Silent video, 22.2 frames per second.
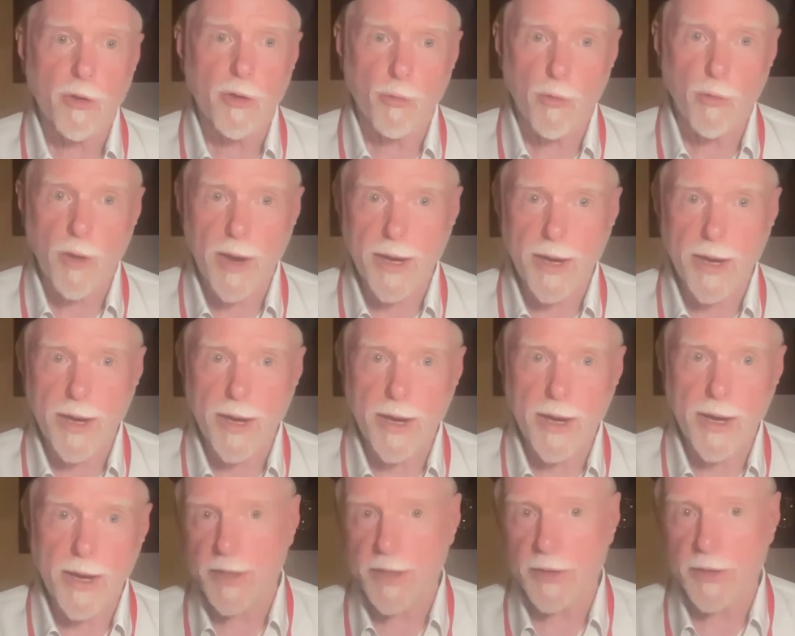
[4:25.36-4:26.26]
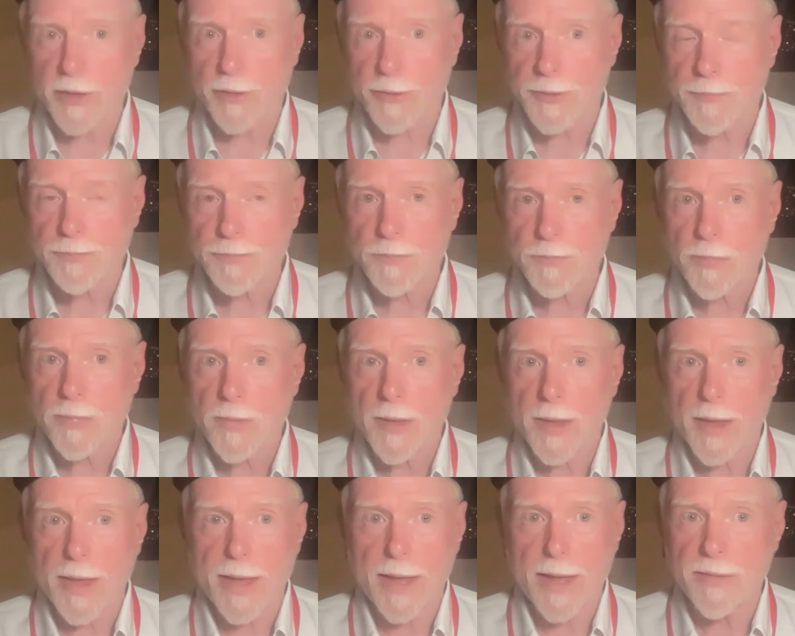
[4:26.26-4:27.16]
great guilt,
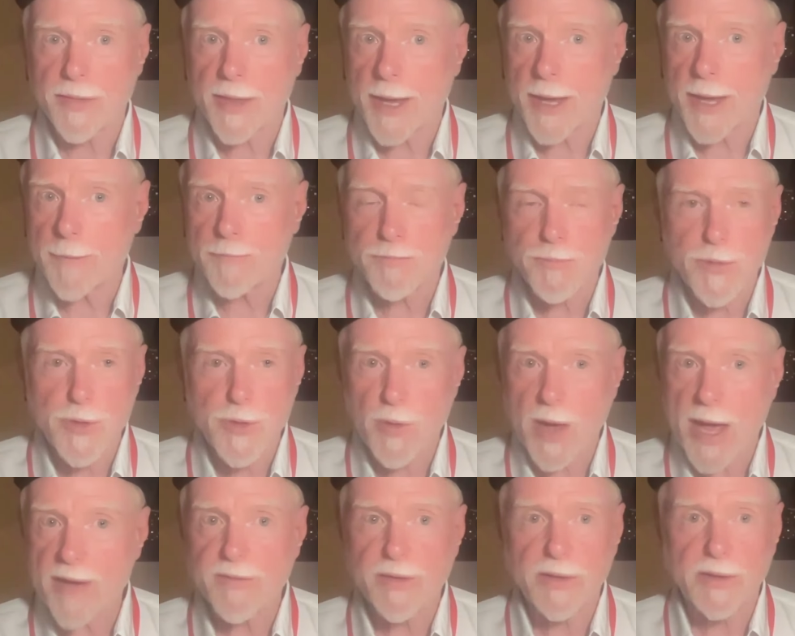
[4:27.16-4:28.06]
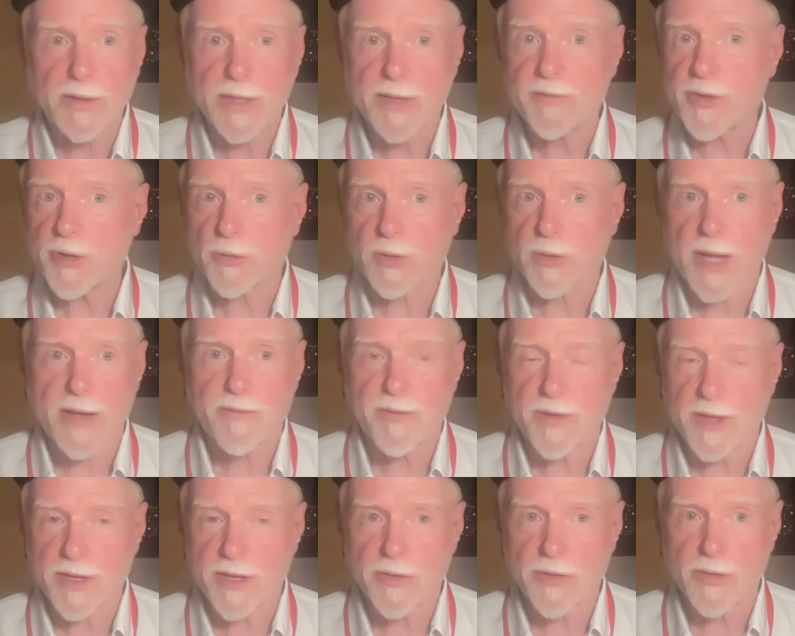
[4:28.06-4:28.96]
and that you haven't lived your
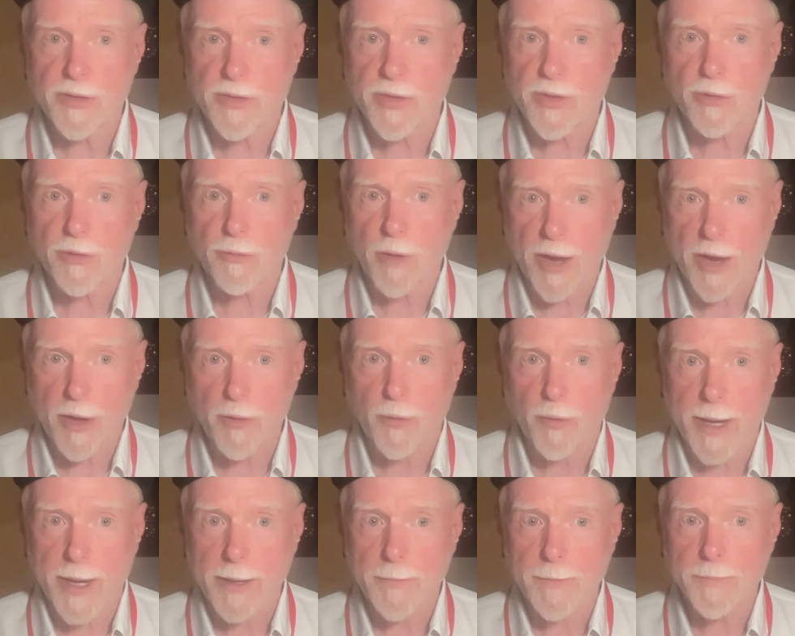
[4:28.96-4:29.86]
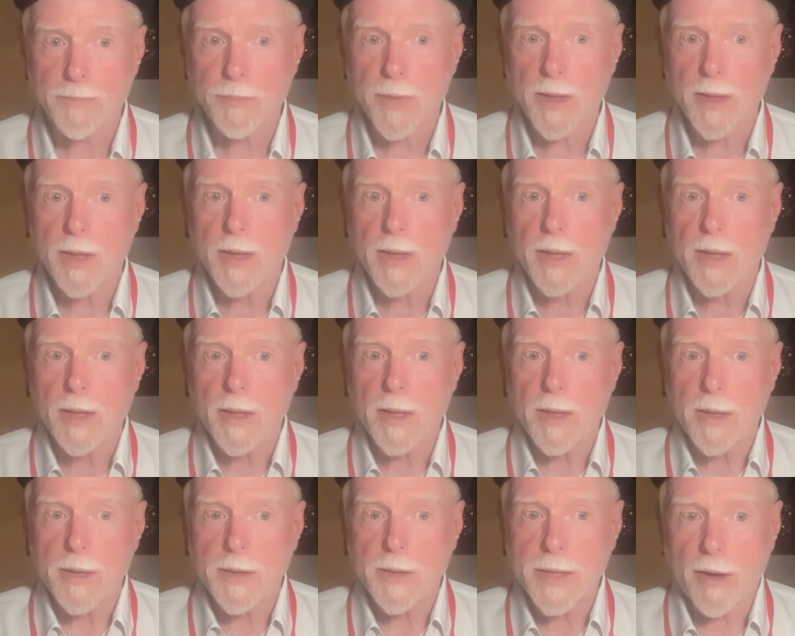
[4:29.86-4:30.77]
life in the right way?
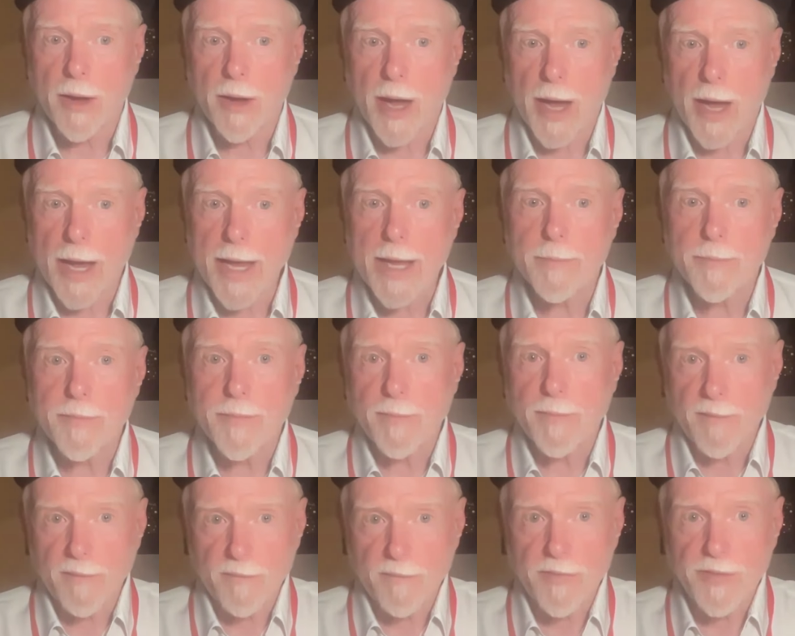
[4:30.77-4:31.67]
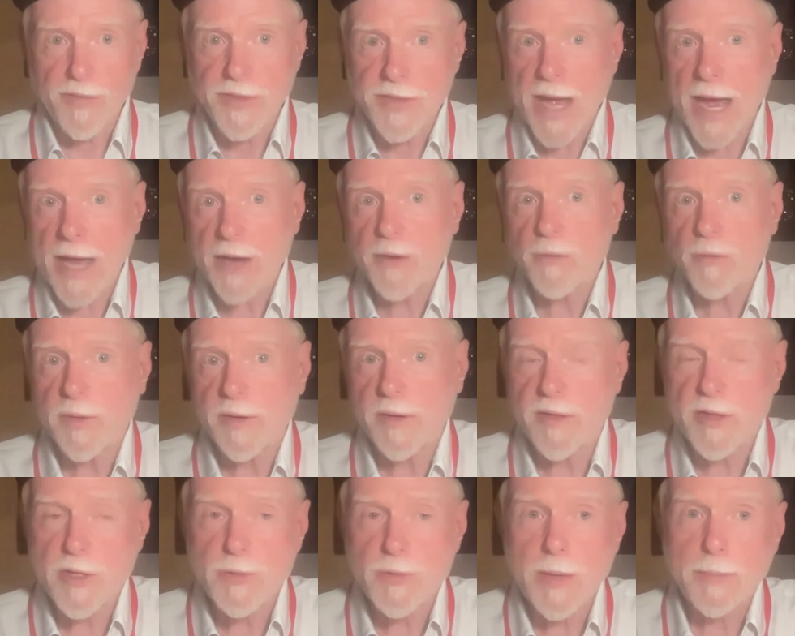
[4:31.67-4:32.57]
Now, I am not
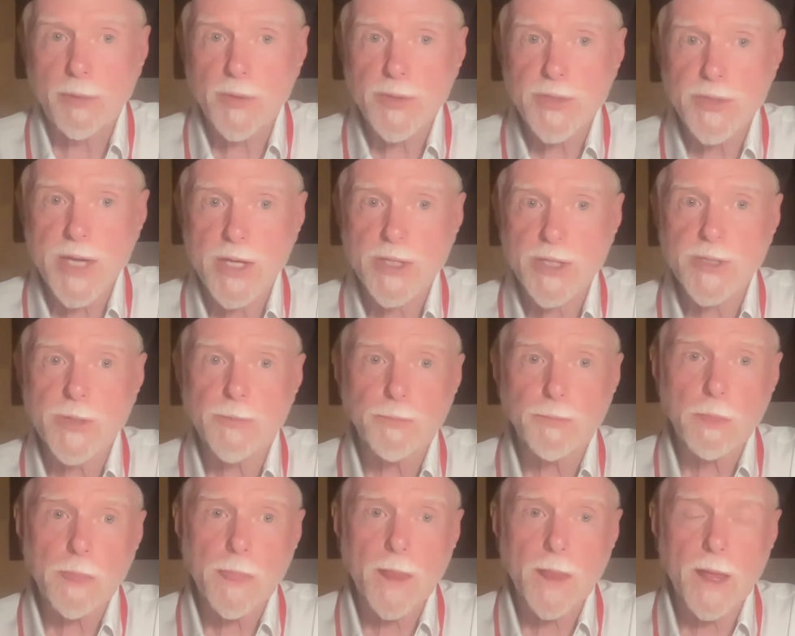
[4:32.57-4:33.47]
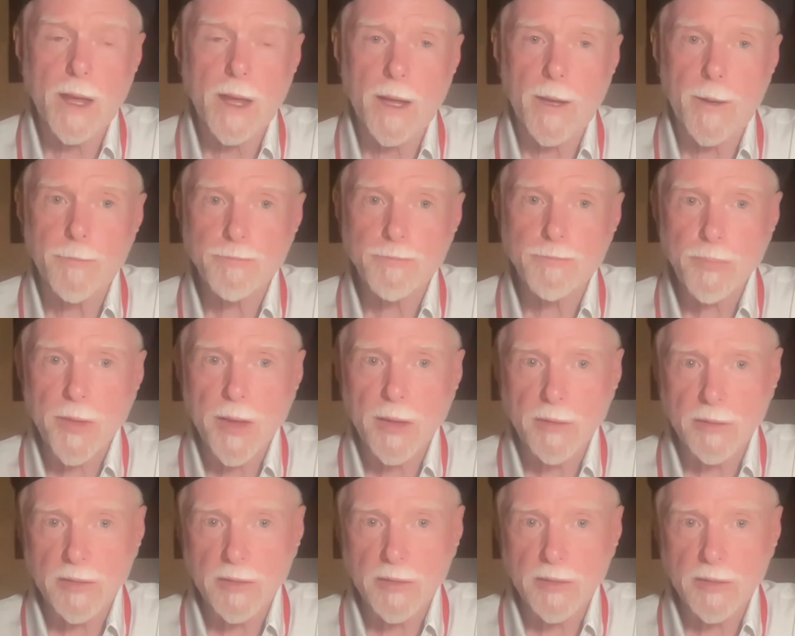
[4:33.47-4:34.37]
one of these people who says,
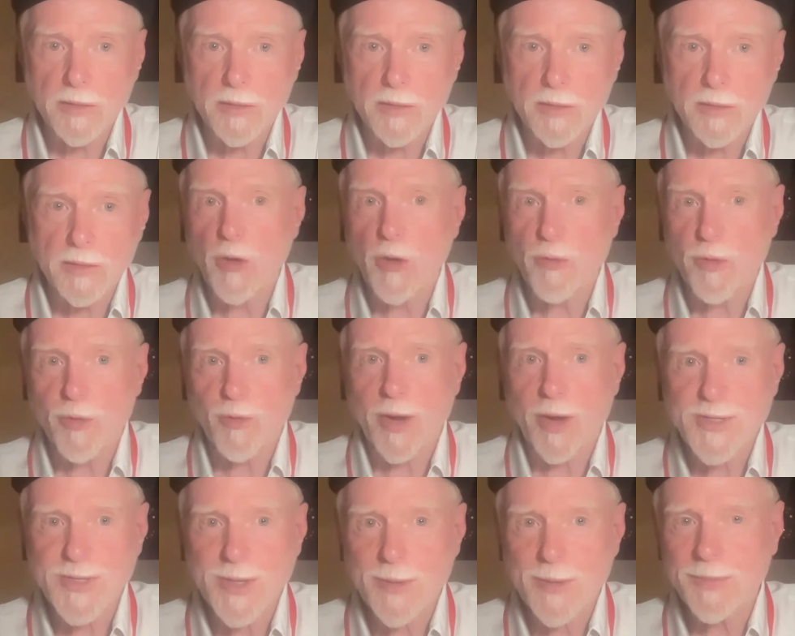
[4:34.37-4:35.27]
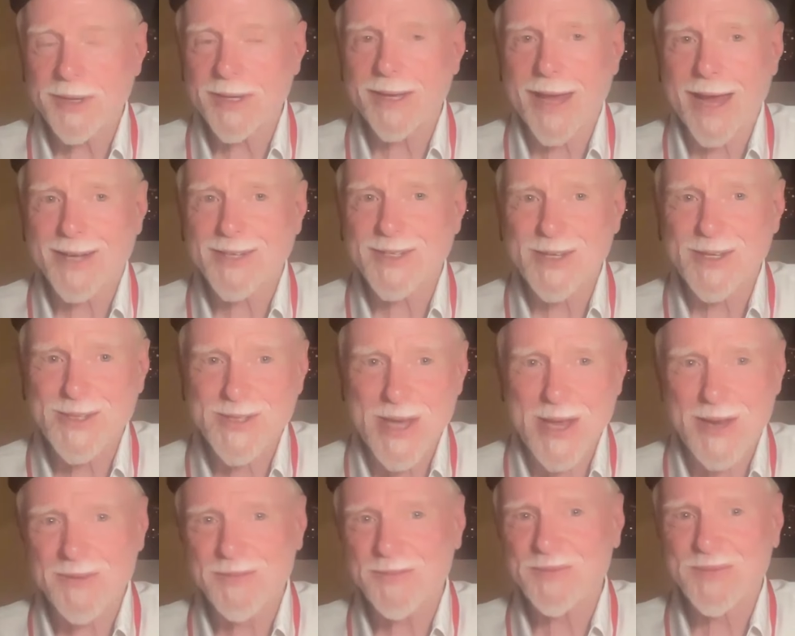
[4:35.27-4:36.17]
live with no regret. Somebody actually
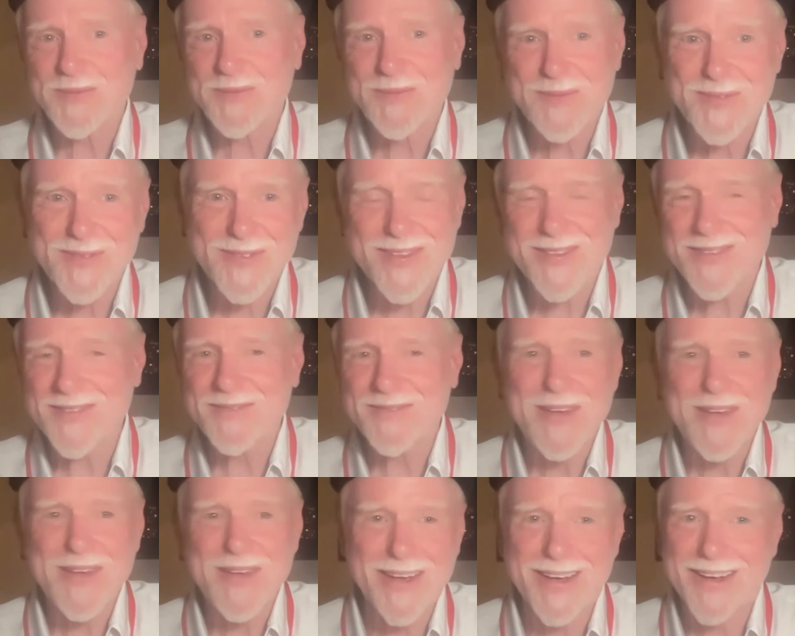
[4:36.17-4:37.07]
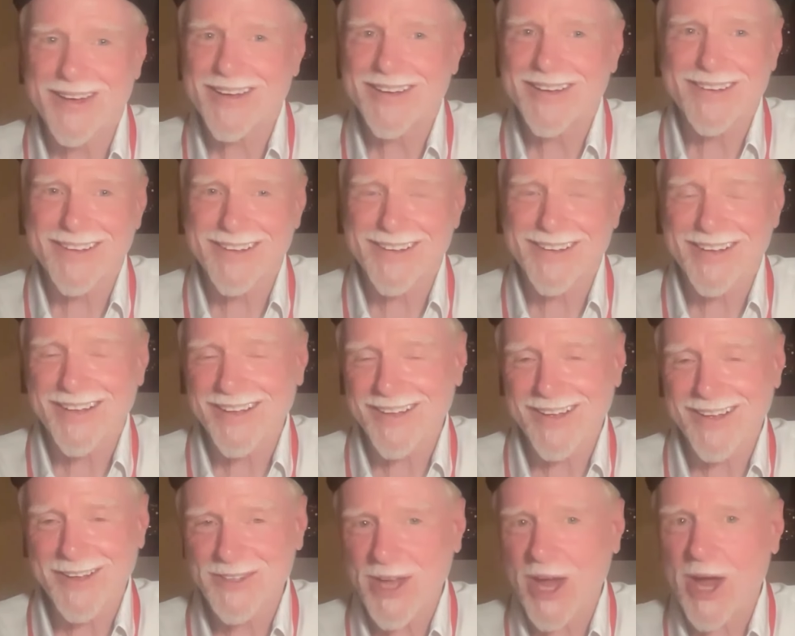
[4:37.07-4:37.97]
sent me
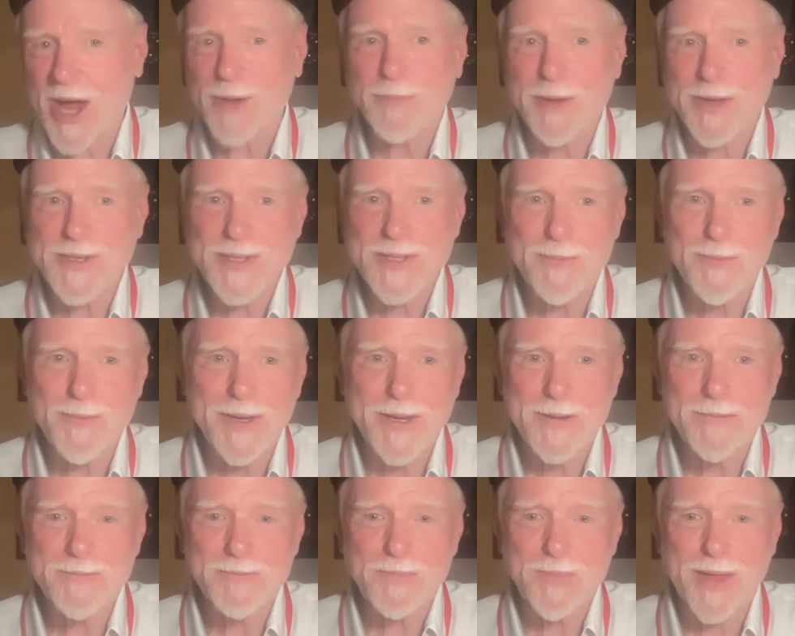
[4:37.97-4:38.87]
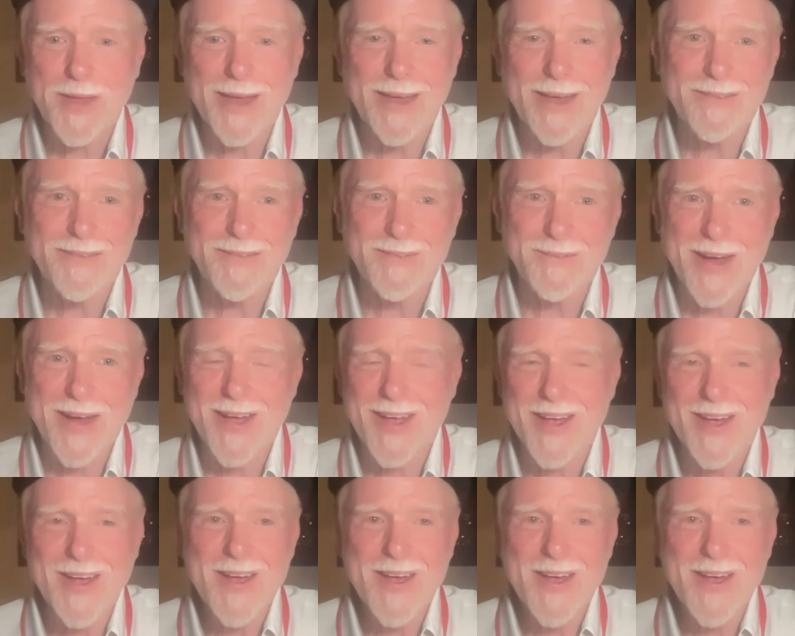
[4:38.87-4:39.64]
a talk by somebody, and